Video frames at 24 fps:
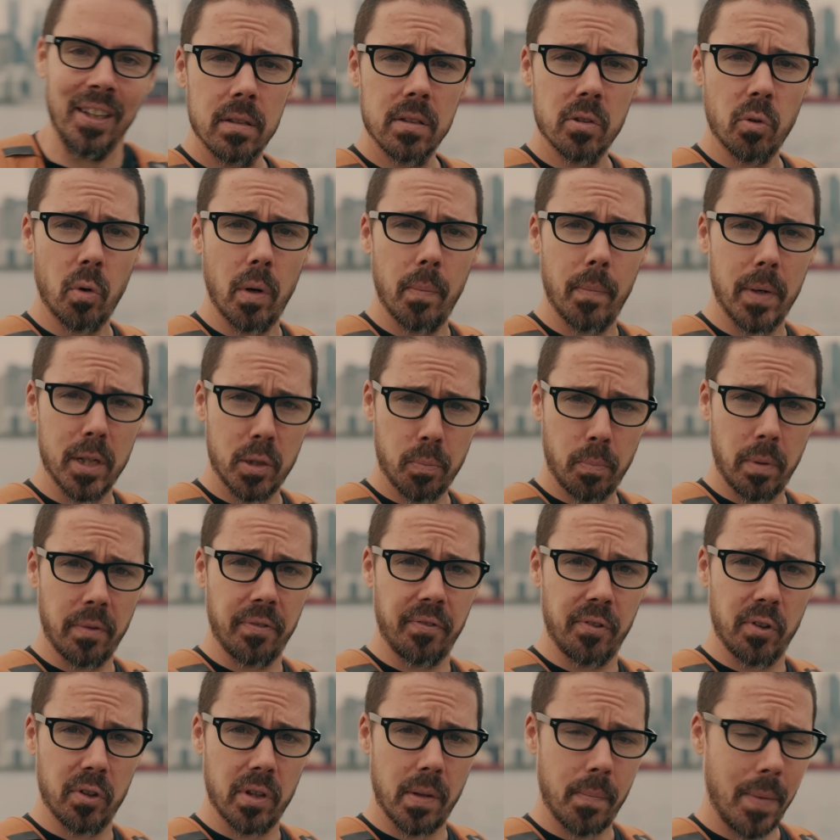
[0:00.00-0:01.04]
So I much
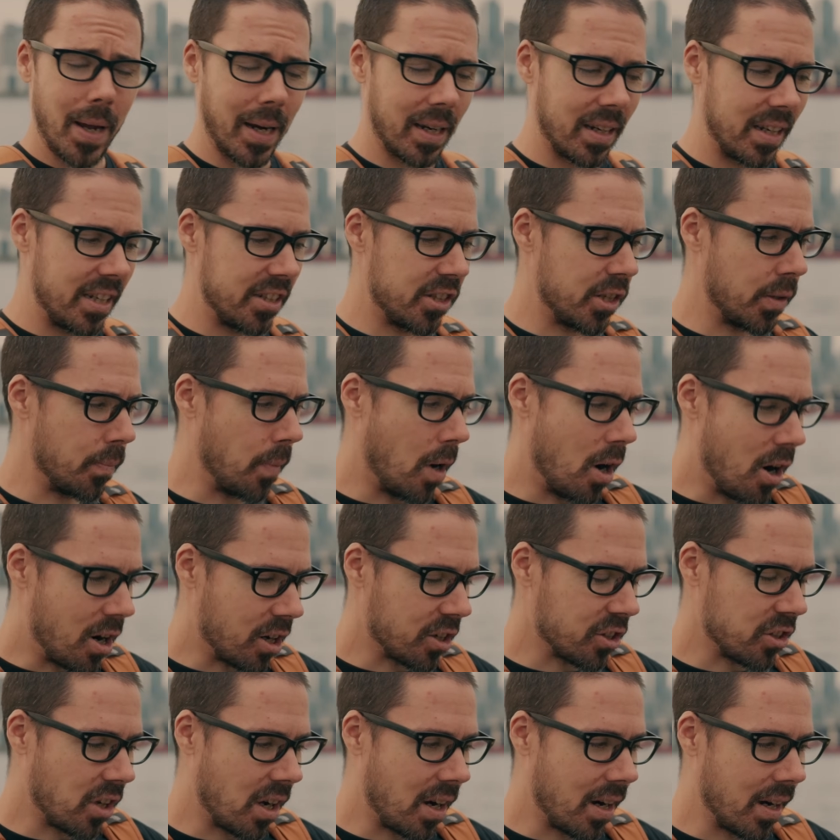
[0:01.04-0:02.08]
prefer the magnesium
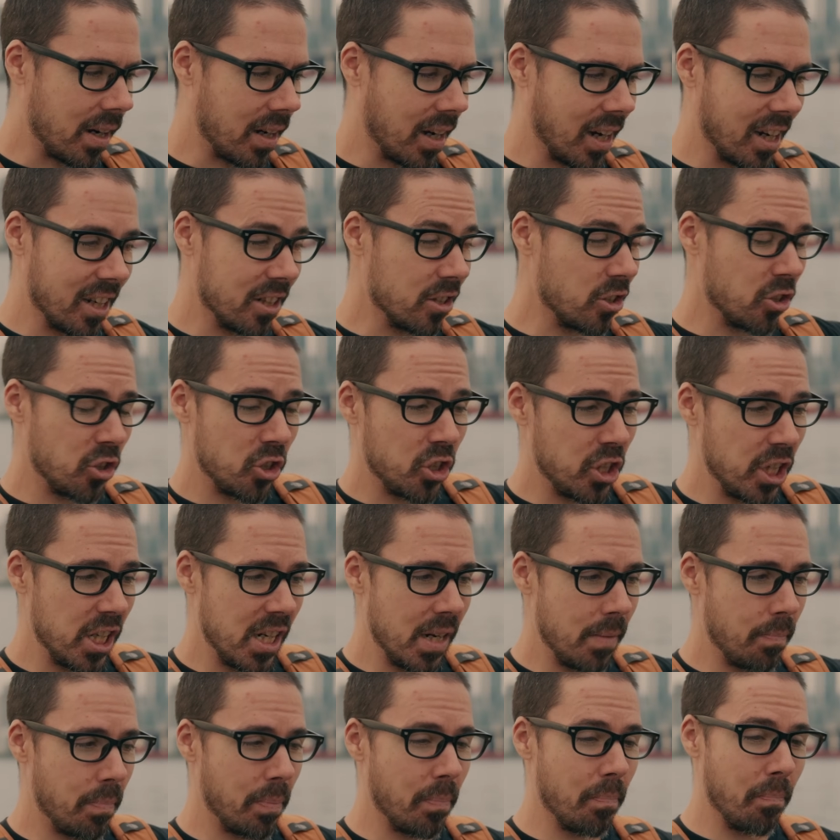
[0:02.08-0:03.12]
oxide and it's
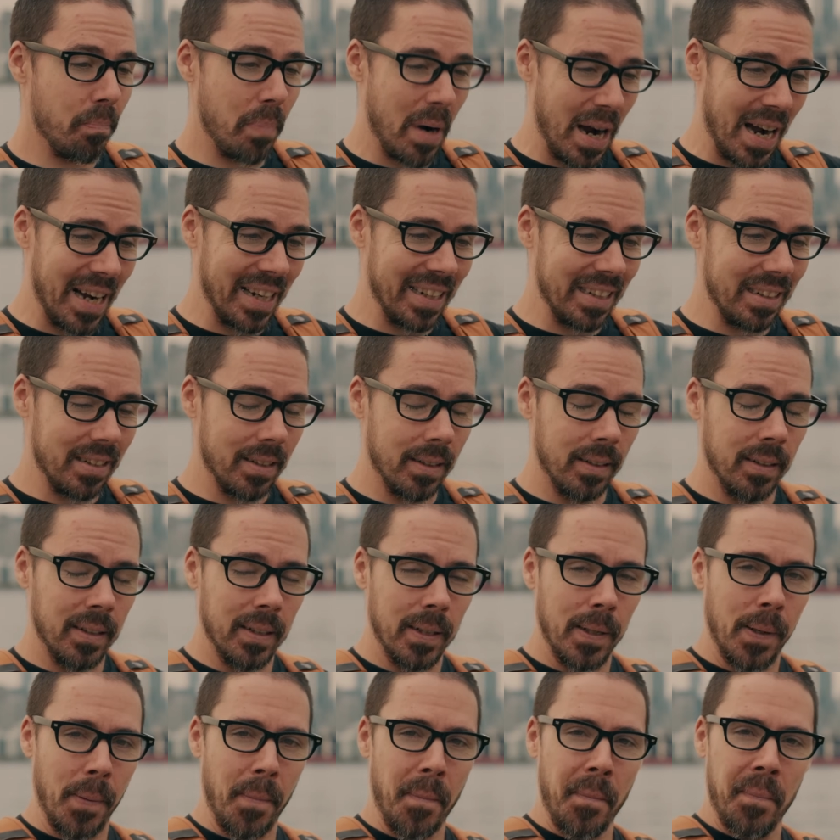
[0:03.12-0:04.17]
cheap, but
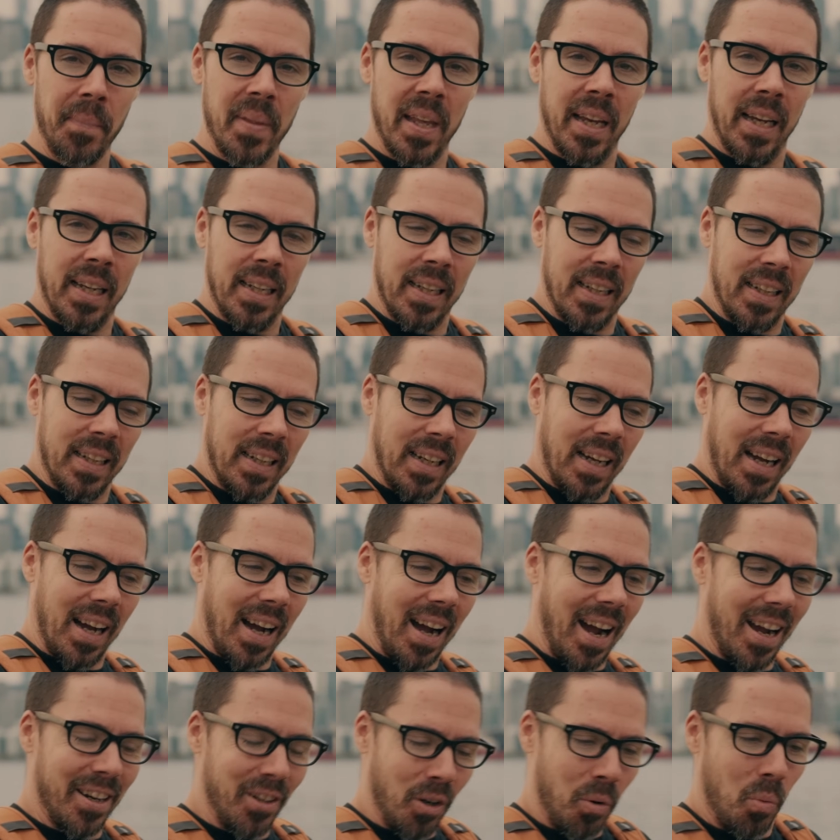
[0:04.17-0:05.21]

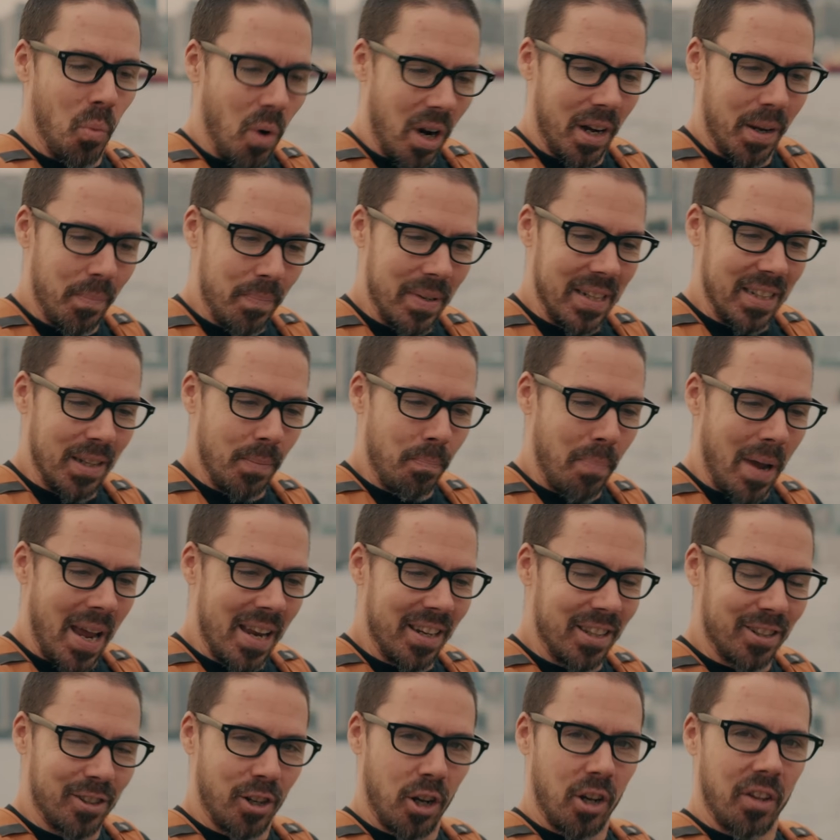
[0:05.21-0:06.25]
I don't want to be
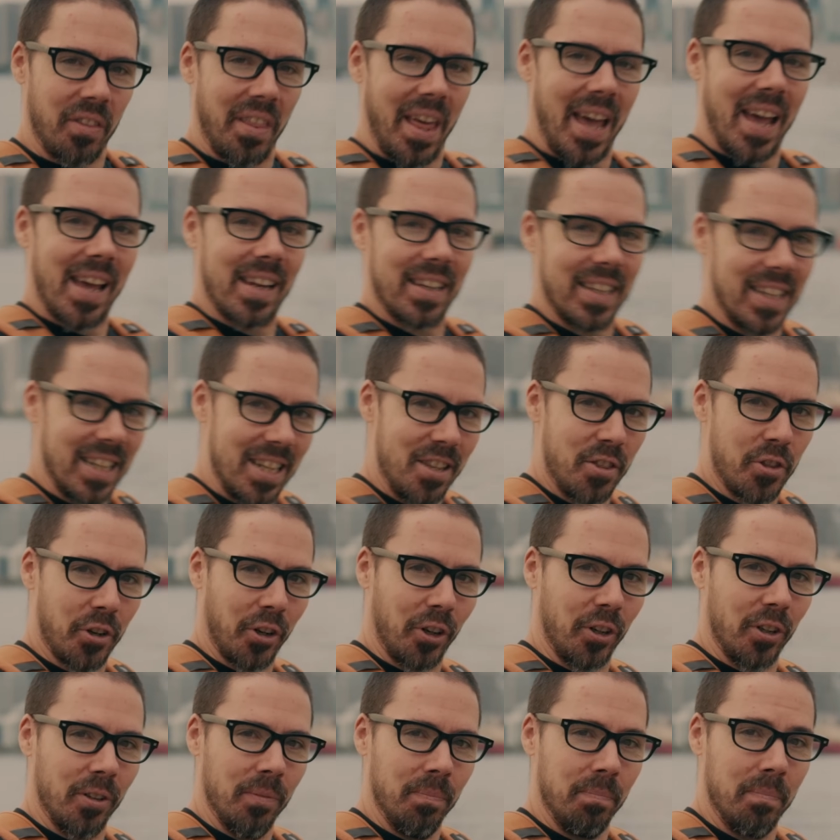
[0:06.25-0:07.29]
dependent on that
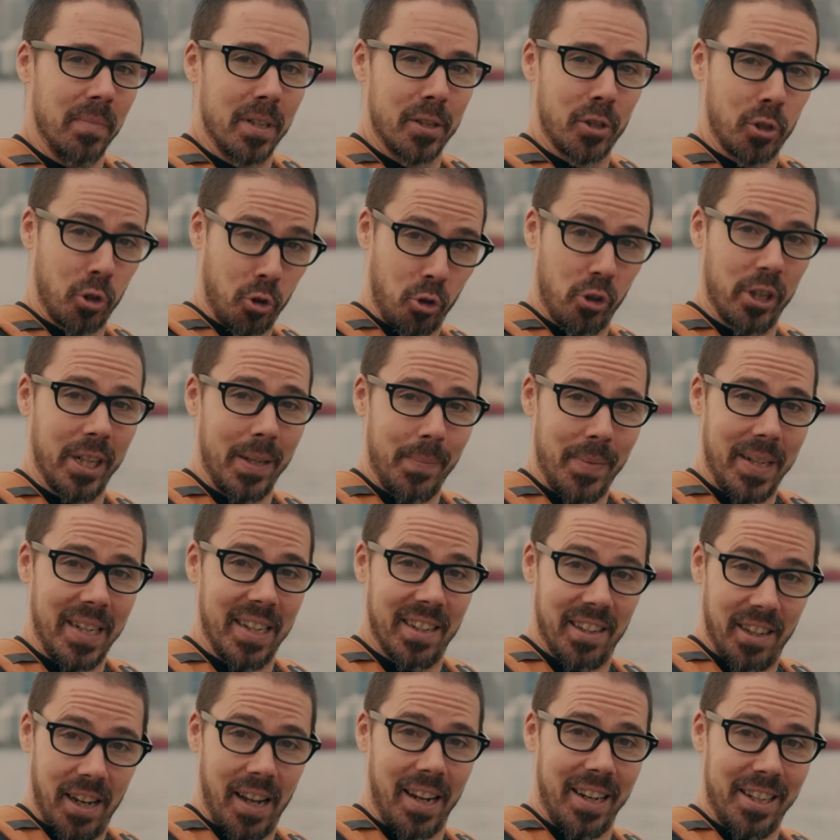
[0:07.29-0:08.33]
either. It's creamy
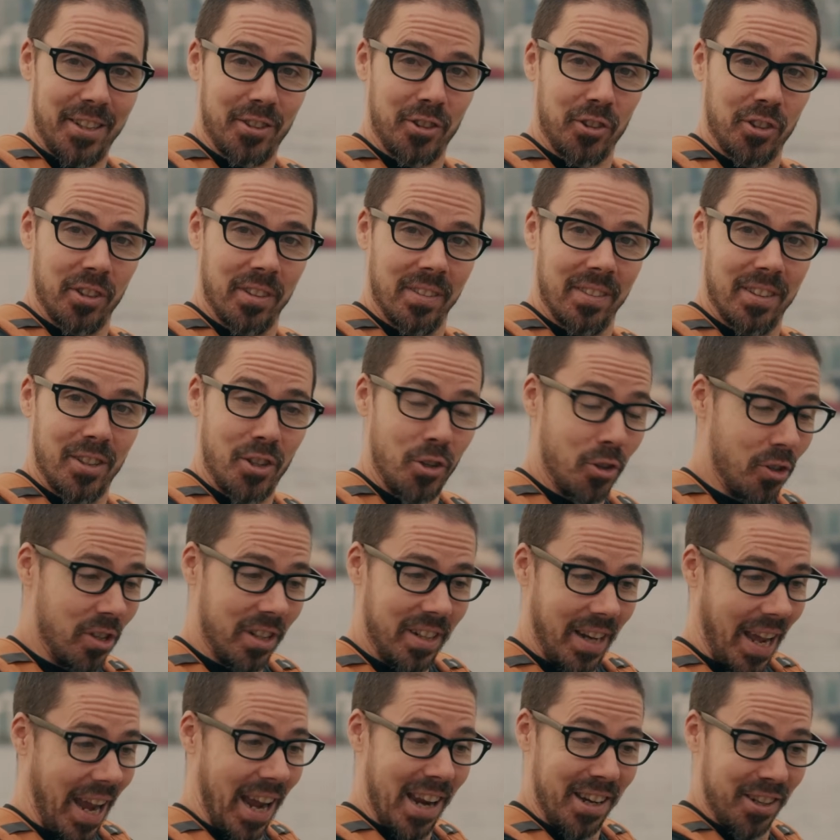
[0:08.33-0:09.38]
and nice. You
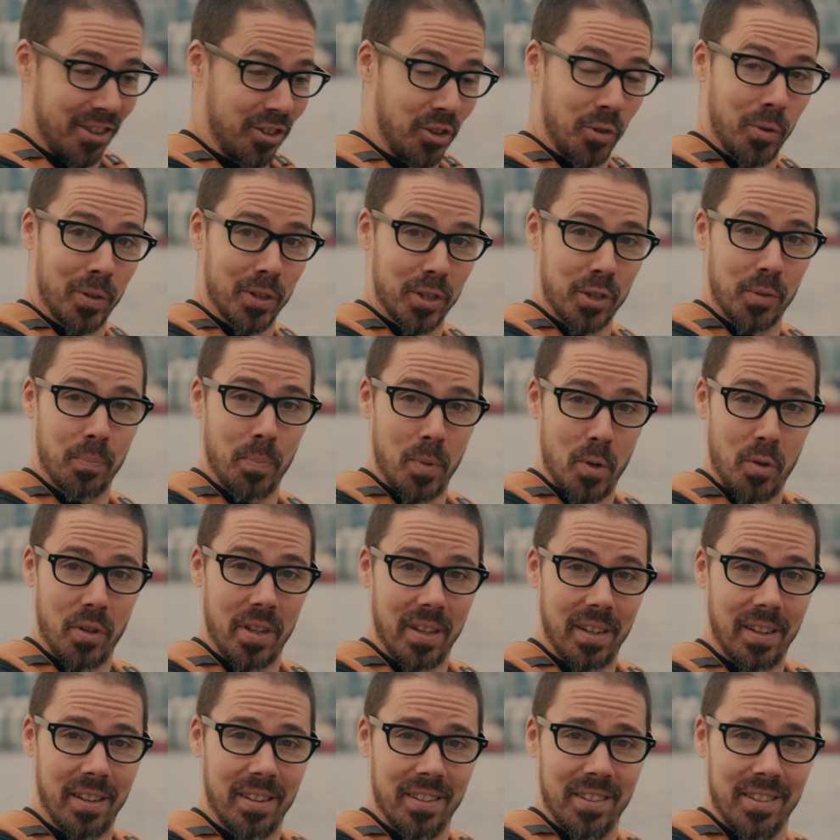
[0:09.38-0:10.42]
could add it to a
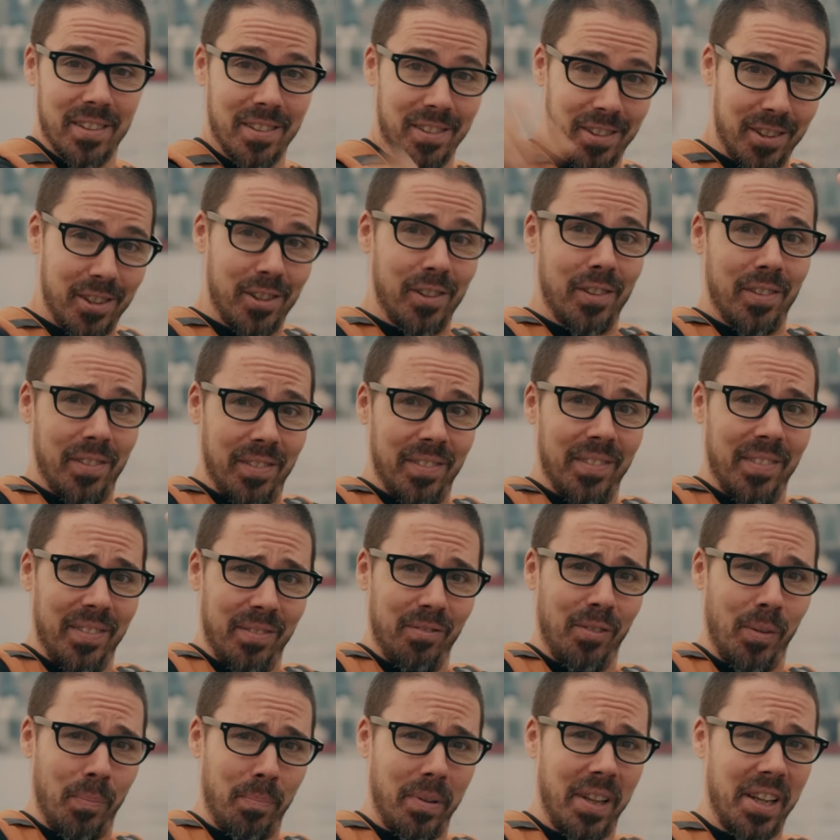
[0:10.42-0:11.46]
smoothie to
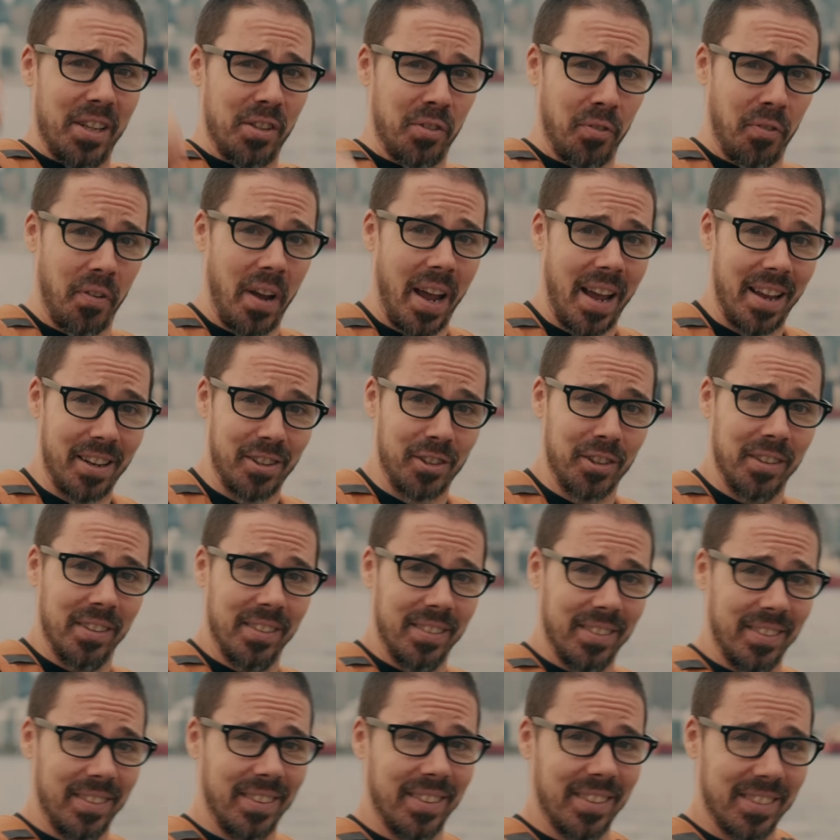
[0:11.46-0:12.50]
replace fat
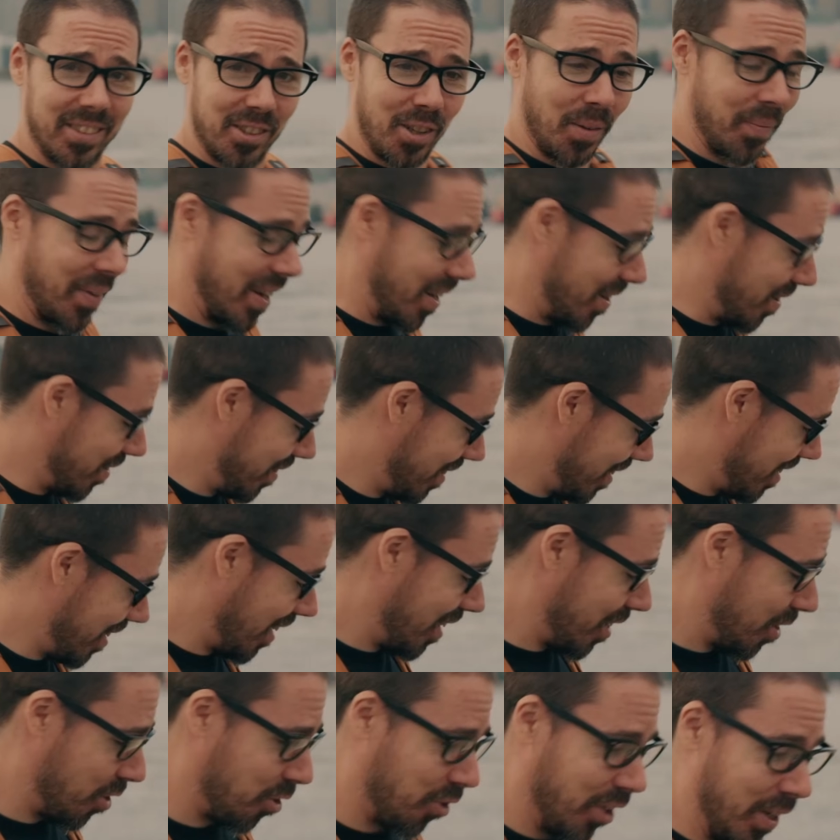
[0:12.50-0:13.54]
somehow. It's
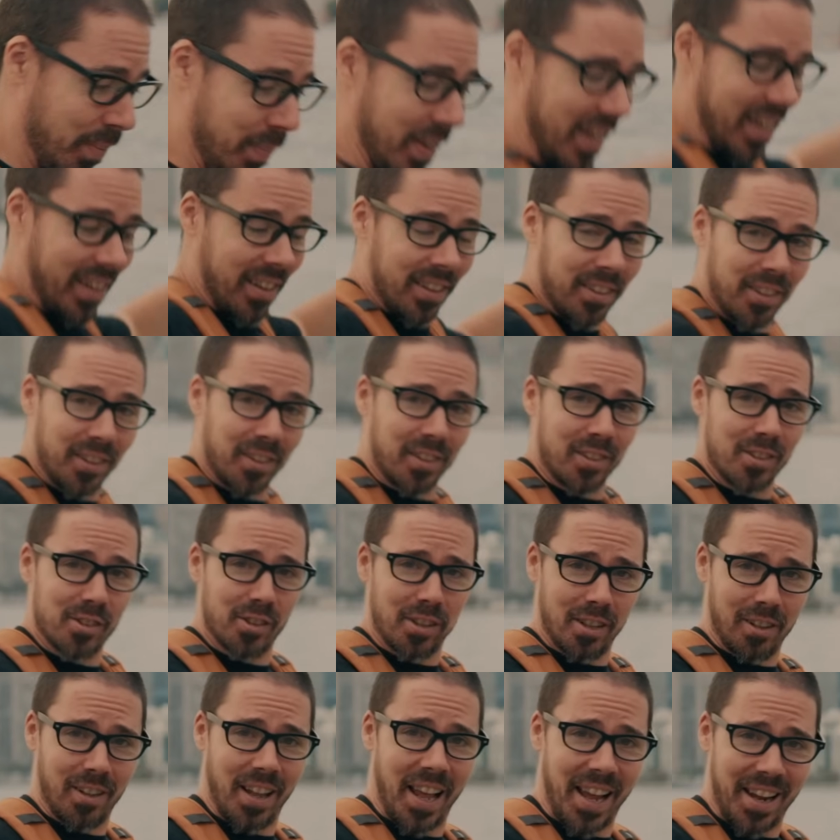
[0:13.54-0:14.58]
like creamy. There's
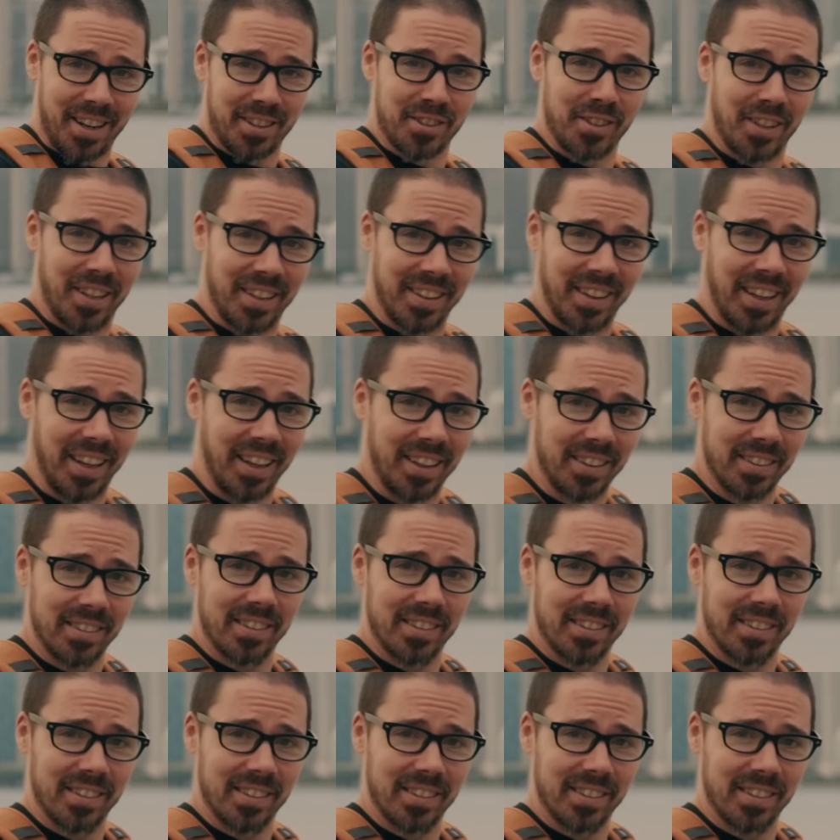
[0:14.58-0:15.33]
little hacks like that.